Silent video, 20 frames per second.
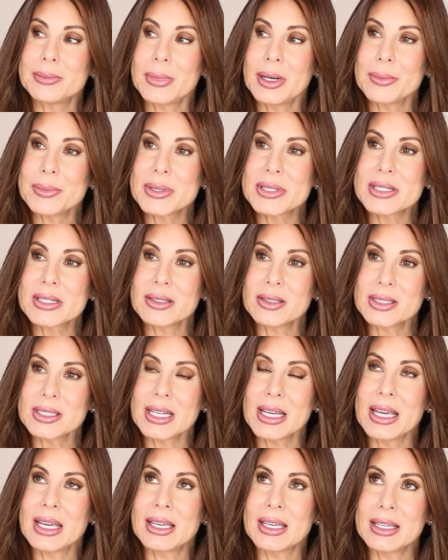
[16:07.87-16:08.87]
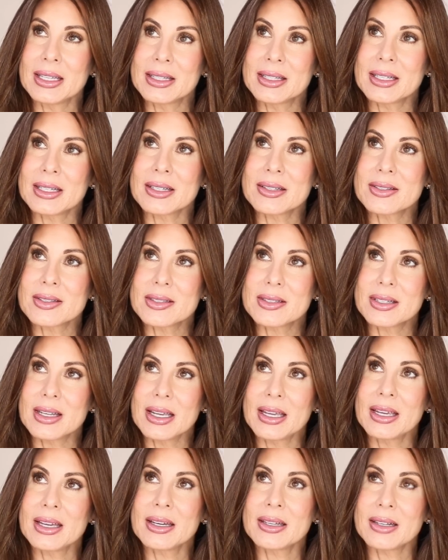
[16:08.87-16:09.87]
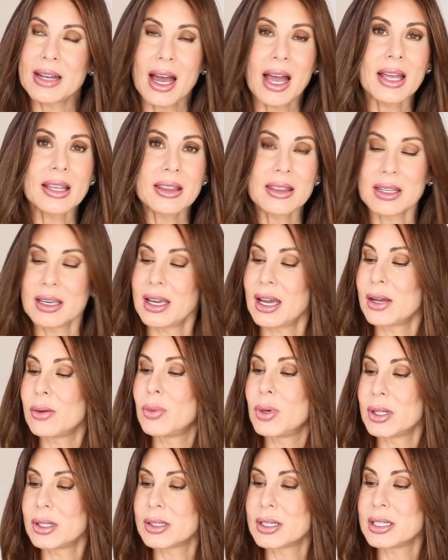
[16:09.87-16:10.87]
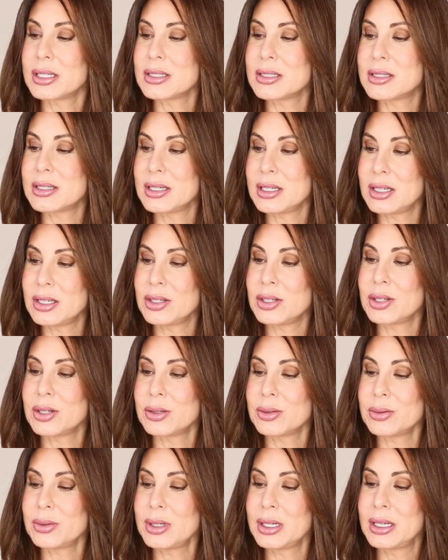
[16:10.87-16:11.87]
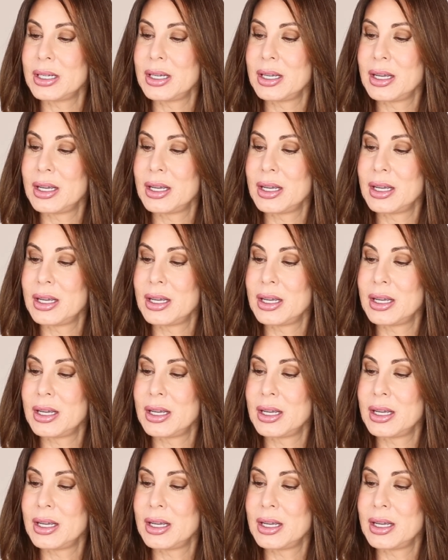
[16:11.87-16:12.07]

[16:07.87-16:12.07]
I'm still taking this, and I think I will continue.